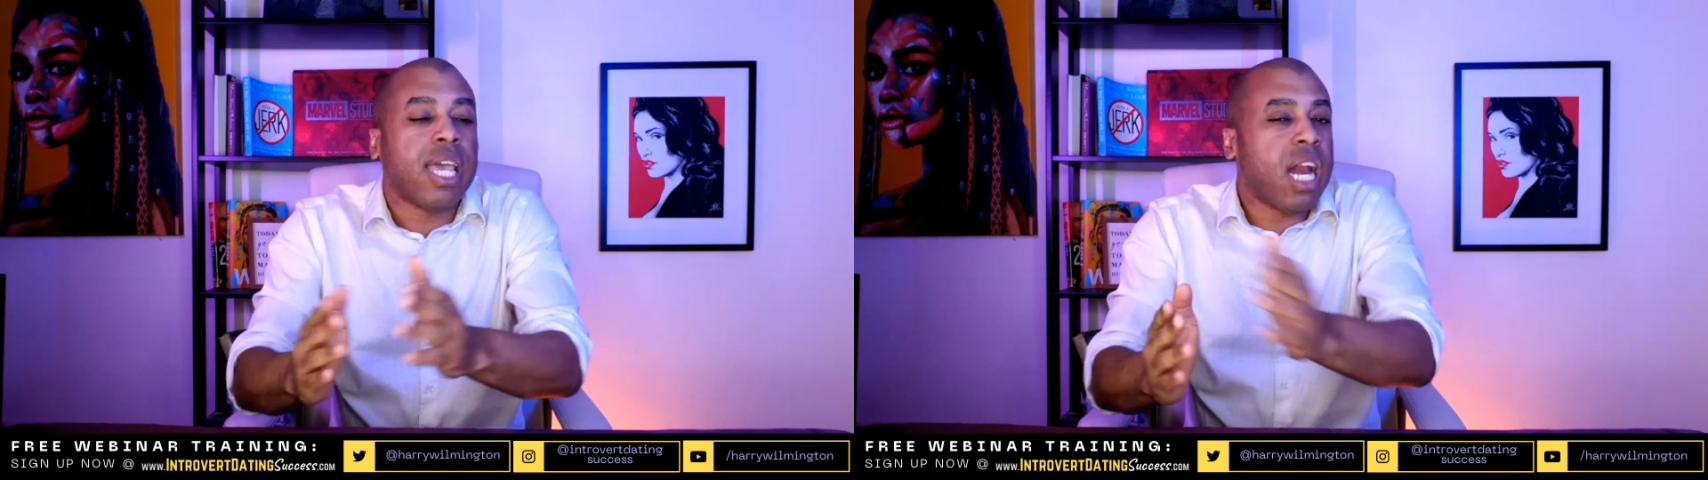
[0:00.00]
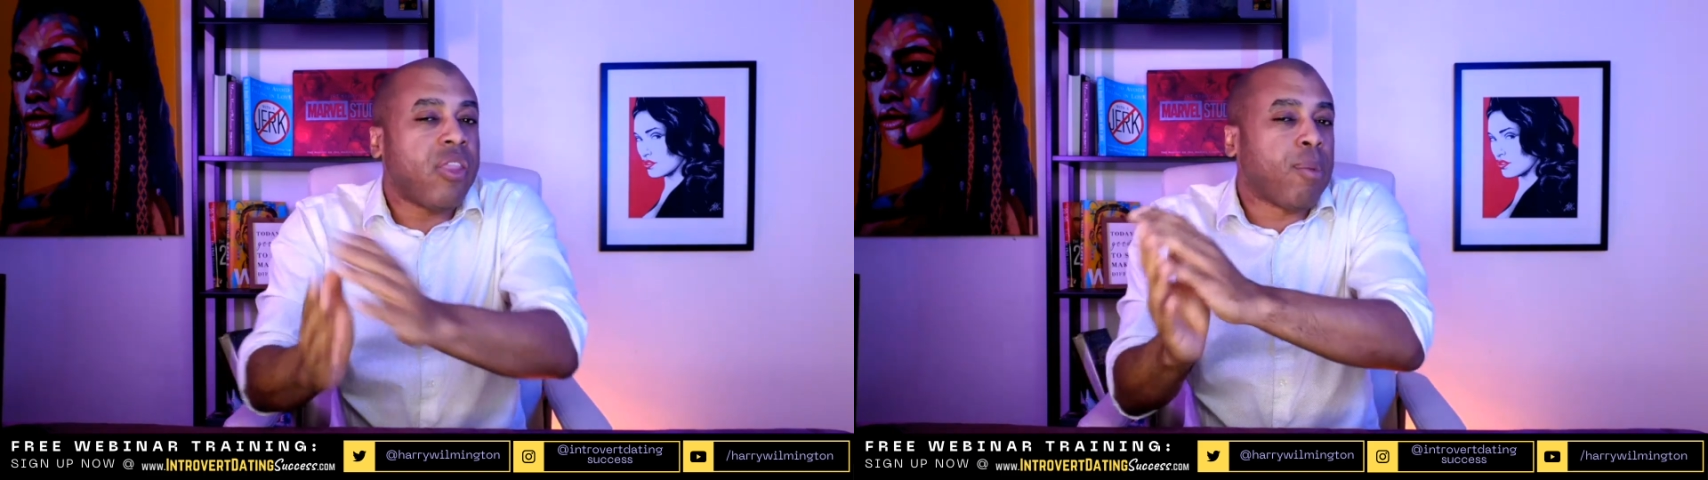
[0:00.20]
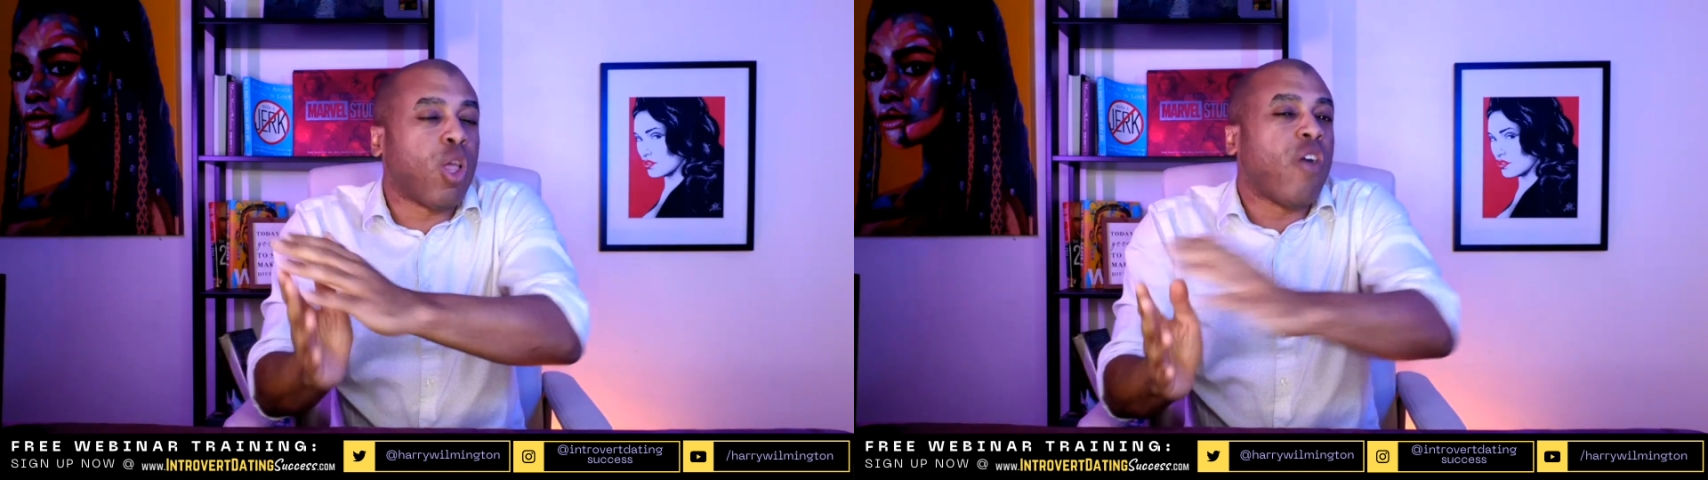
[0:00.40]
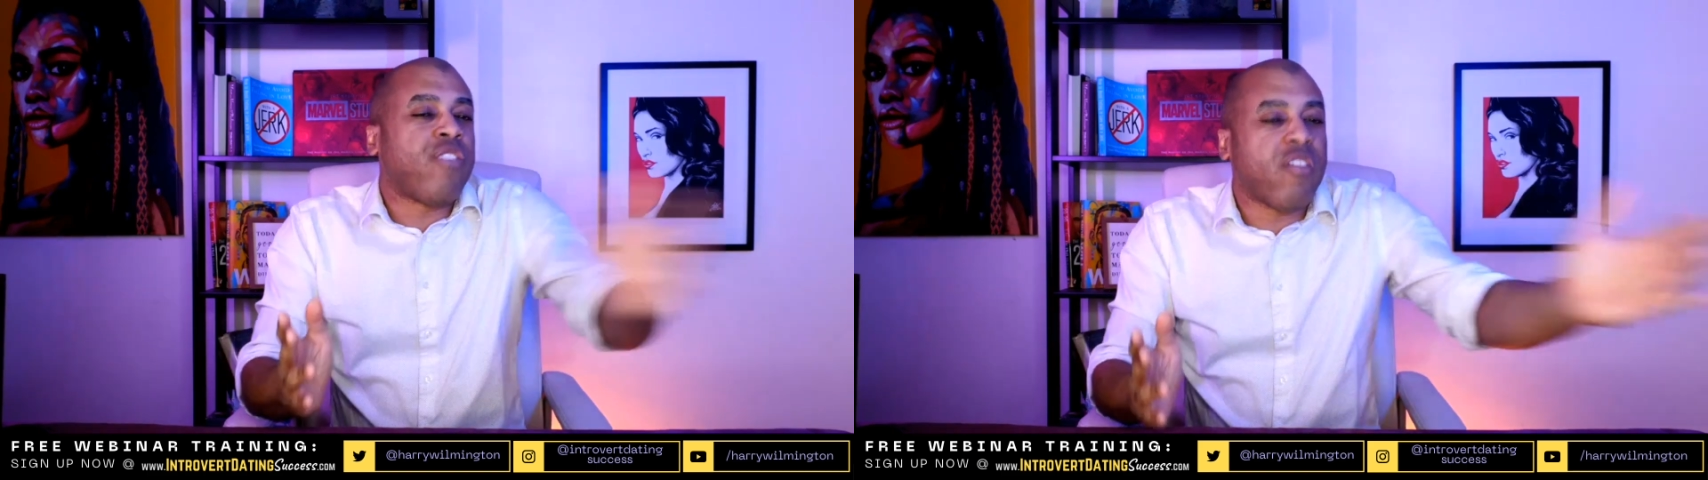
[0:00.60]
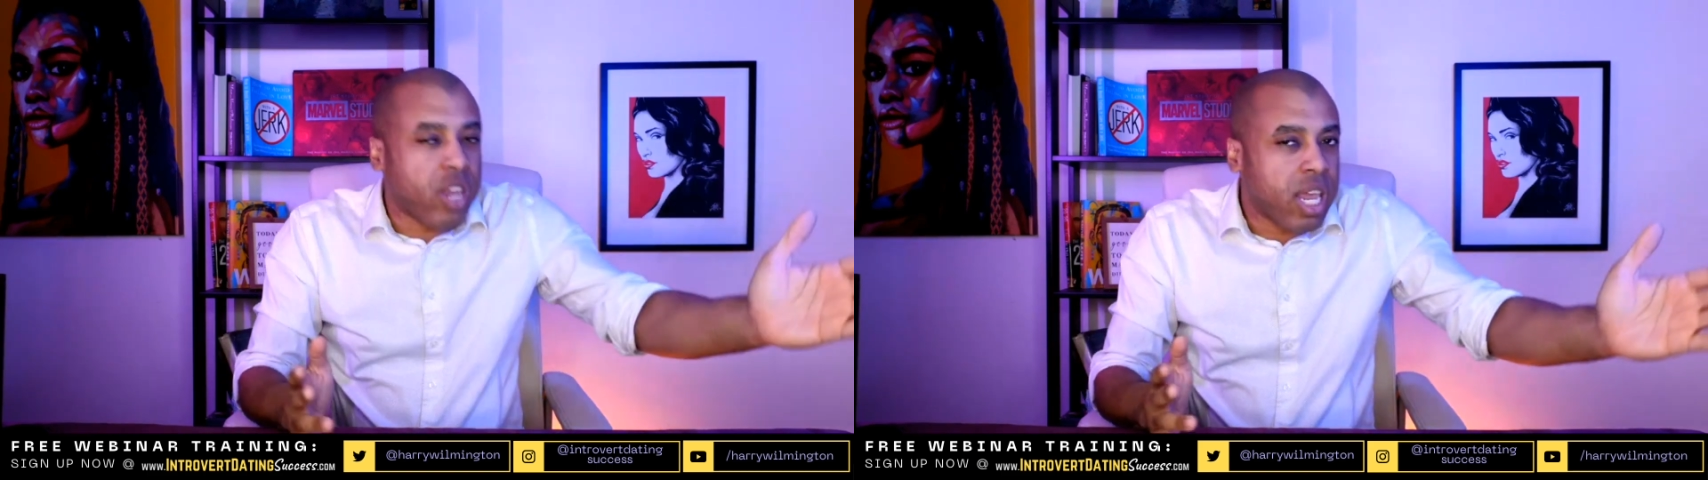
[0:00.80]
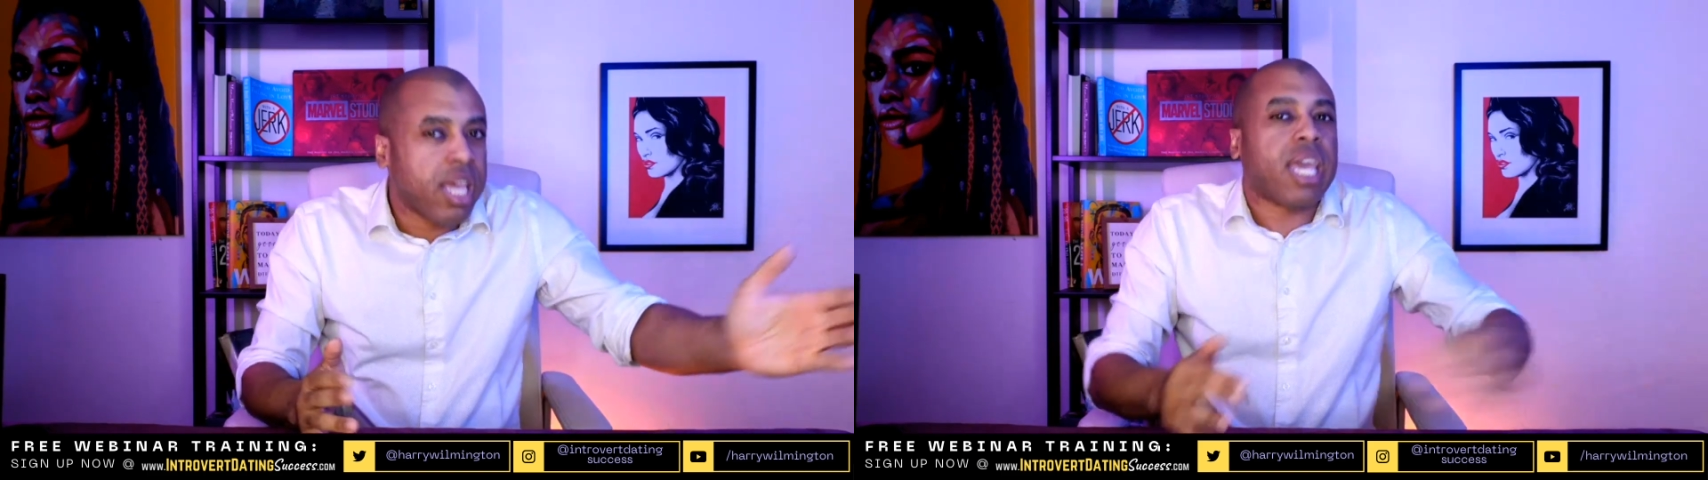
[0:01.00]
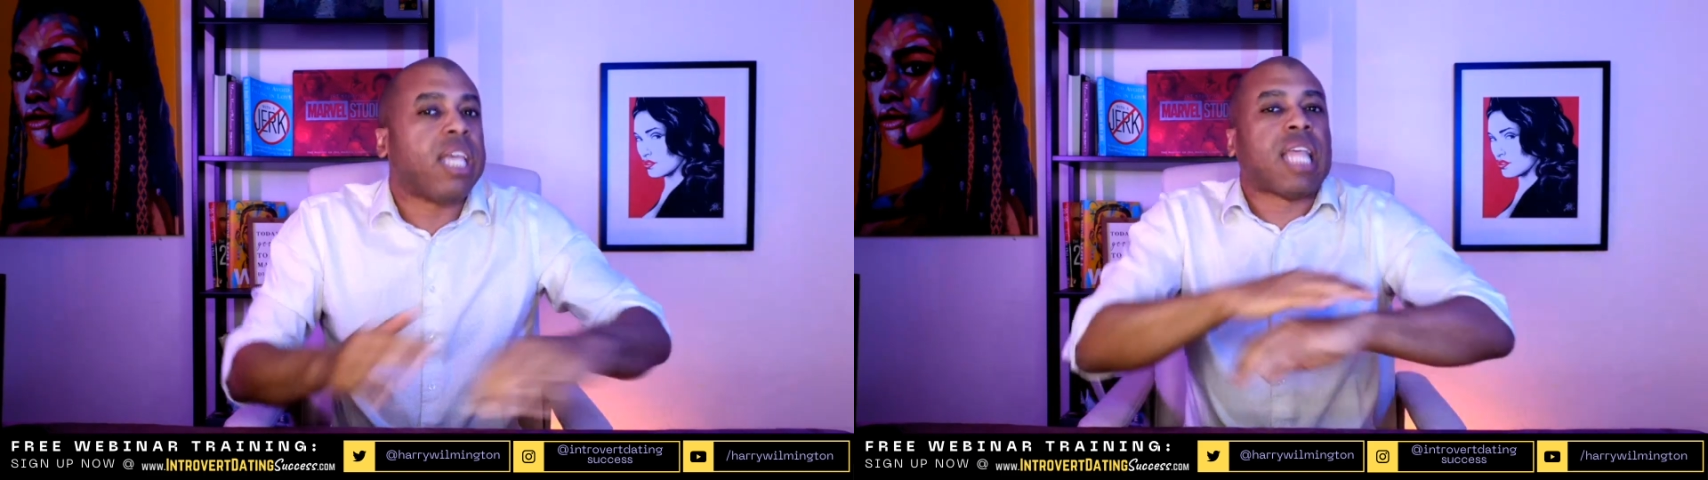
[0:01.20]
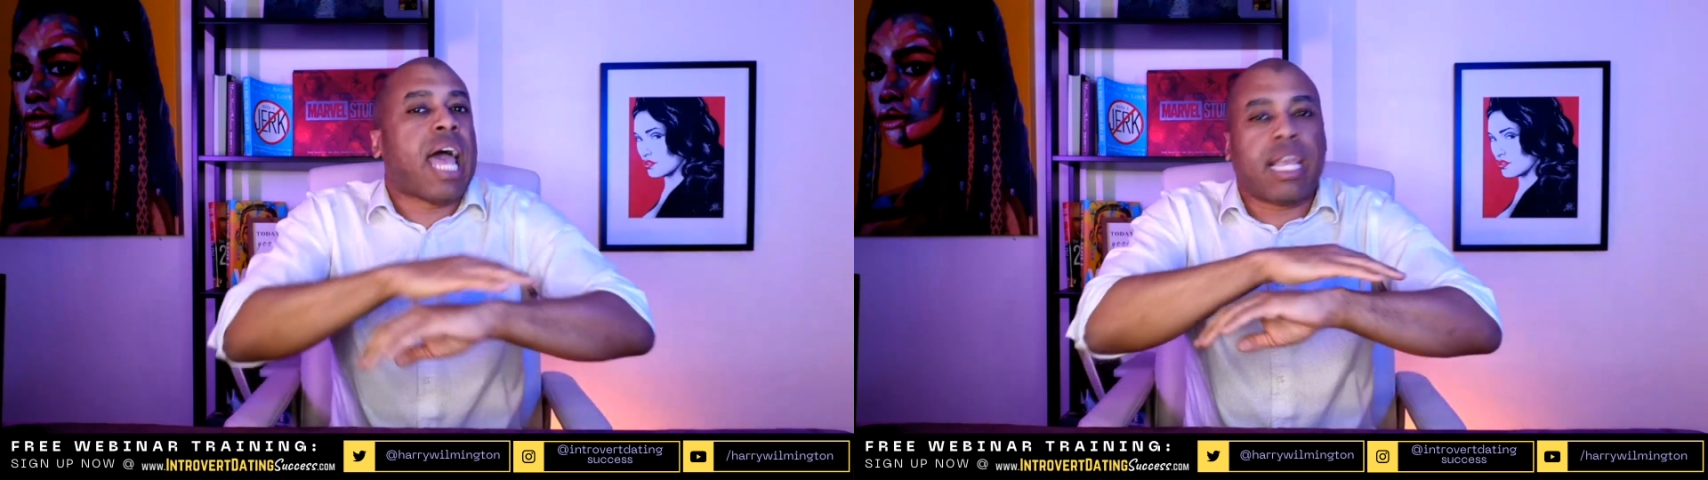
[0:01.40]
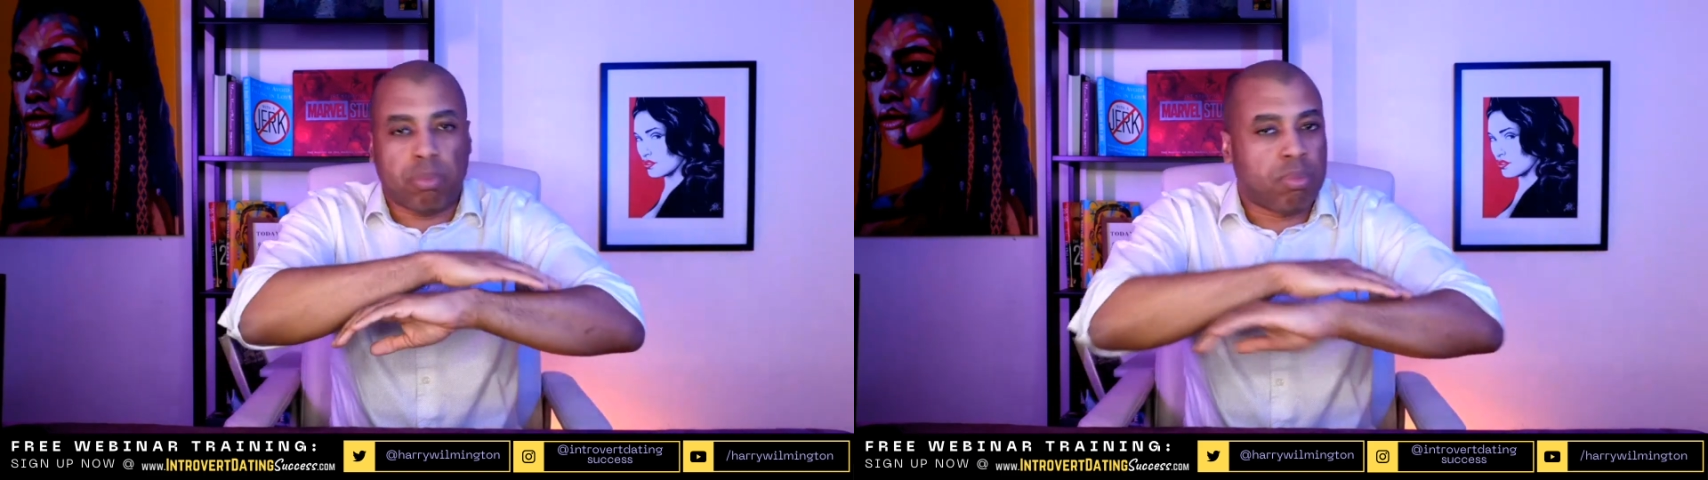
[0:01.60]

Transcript: Anything below 50 is like